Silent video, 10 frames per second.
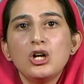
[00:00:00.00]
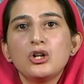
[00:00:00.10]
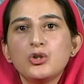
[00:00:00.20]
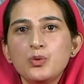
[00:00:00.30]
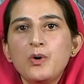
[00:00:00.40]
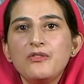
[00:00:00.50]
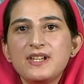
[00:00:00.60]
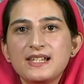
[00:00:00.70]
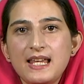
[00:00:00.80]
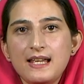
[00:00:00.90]
group of
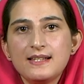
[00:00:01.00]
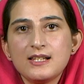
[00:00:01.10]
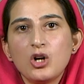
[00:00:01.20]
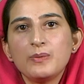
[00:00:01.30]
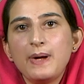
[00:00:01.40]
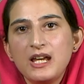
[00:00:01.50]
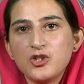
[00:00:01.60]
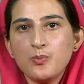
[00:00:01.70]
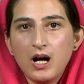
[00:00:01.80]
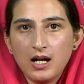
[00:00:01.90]
assets or
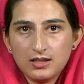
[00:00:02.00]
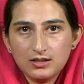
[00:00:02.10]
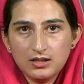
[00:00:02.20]
benchmark.